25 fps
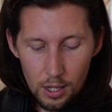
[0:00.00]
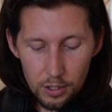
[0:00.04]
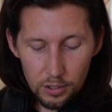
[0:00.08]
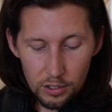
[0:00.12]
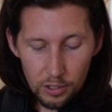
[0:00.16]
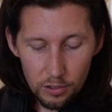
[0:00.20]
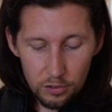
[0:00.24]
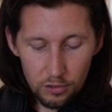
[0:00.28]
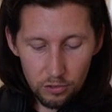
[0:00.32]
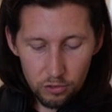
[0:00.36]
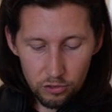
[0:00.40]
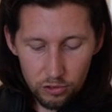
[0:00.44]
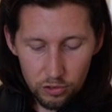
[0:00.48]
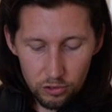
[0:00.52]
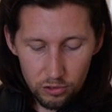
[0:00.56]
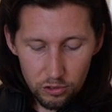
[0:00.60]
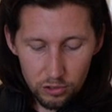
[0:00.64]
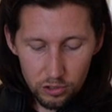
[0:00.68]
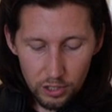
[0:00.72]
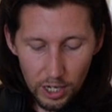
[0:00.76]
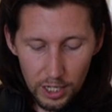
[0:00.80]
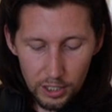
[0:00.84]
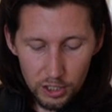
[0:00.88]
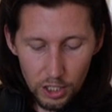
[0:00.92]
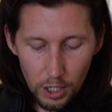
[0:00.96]
Just
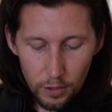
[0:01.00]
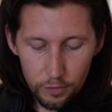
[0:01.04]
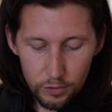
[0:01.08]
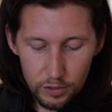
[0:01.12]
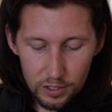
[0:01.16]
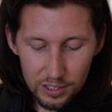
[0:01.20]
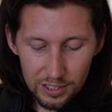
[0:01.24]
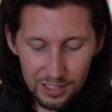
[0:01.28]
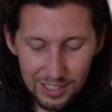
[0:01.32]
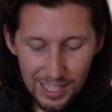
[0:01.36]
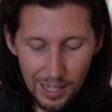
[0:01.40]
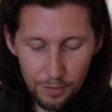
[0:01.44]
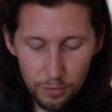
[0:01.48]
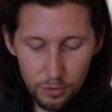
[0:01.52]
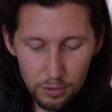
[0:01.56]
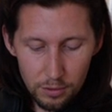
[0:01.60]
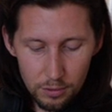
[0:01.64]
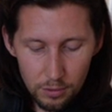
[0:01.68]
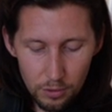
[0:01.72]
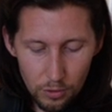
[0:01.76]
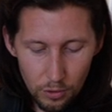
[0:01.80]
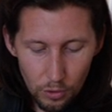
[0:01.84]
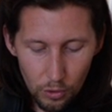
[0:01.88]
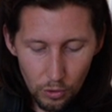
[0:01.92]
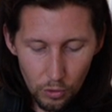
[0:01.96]
change over to 7,
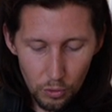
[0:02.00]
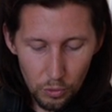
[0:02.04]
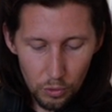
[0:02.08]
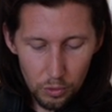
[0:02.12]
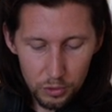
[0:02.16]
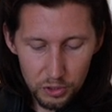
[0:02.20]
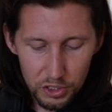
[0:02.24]
or